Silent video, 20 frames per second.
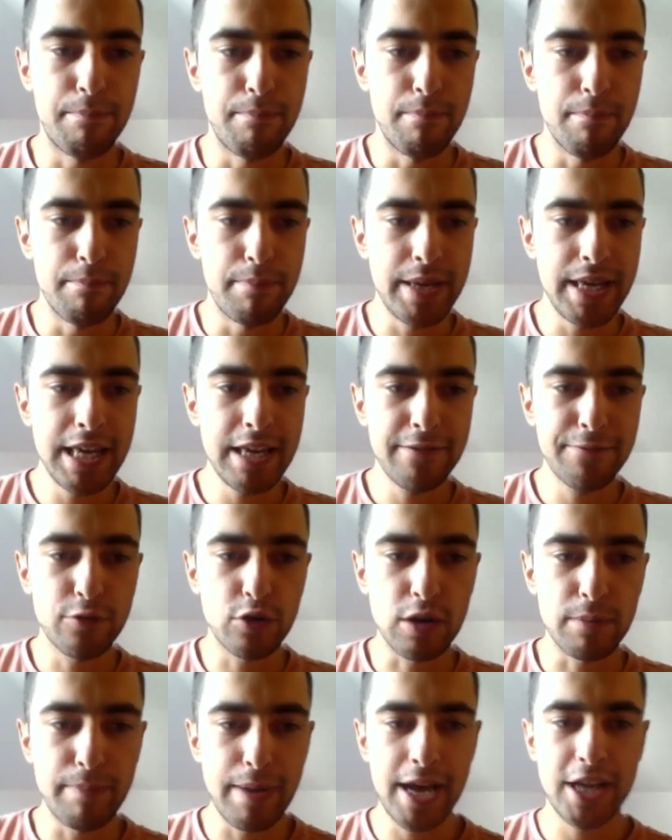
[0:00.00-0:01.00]
B for
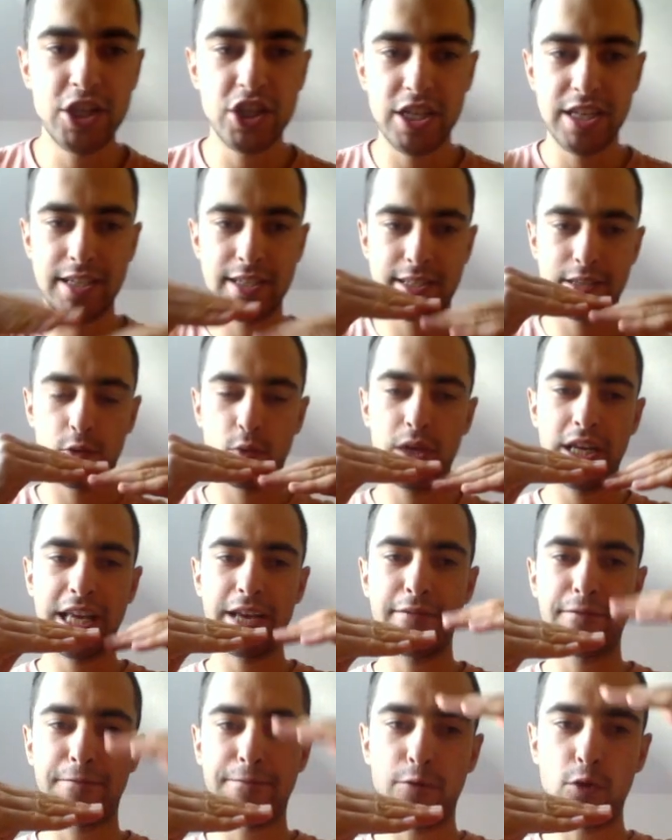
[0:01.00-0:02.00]
batch is we
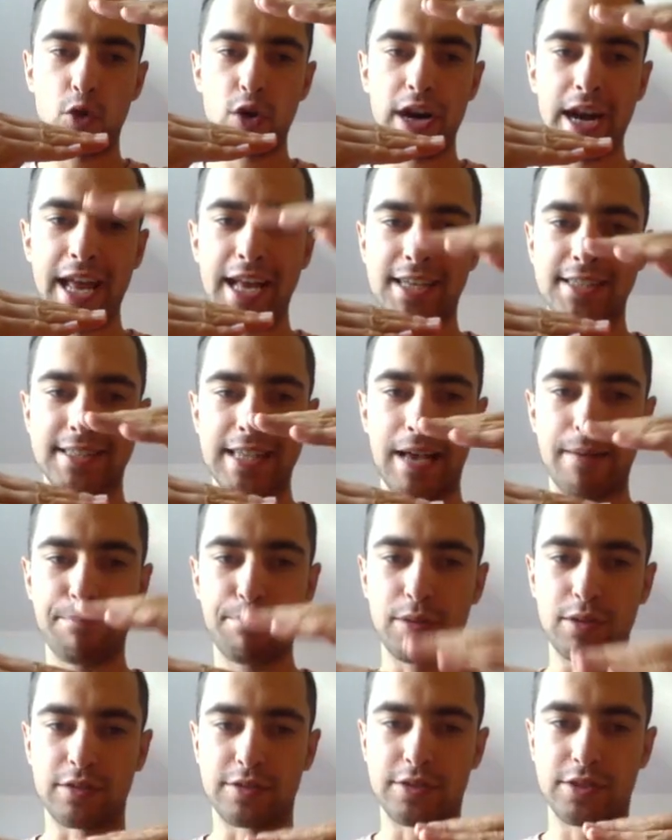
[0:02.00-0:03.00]
have 4
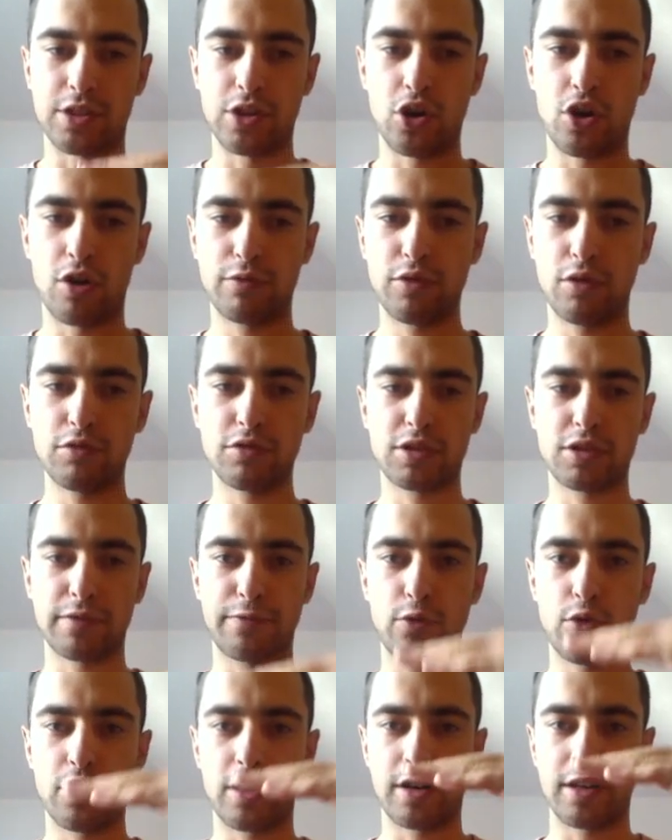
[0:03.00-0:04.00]
examples of those
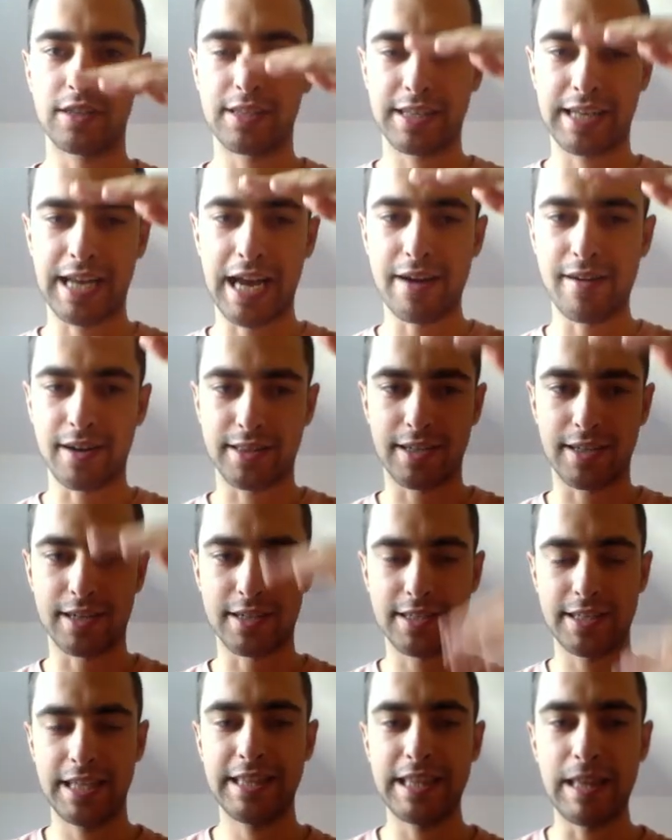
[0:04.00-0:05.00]
4 characters,
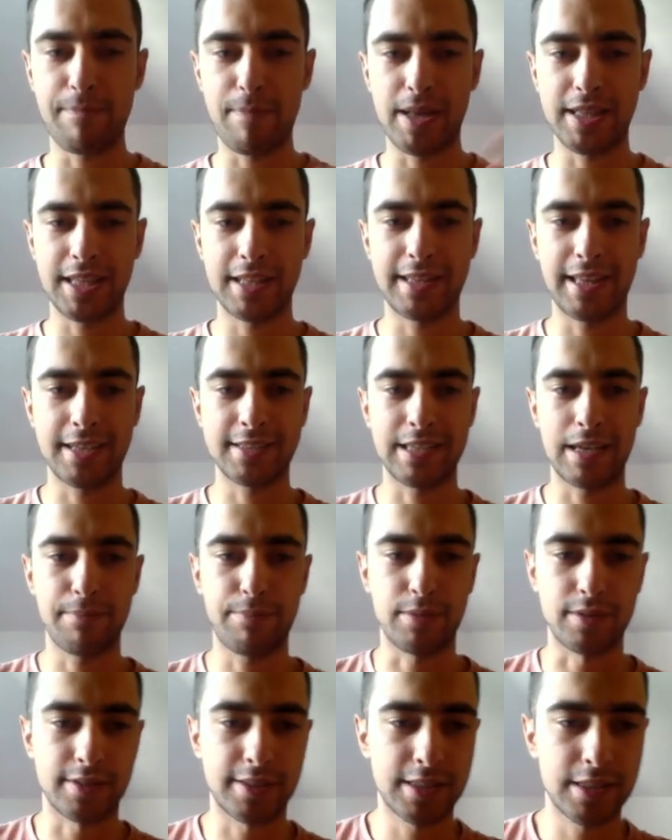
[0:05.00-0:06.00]
independent examples.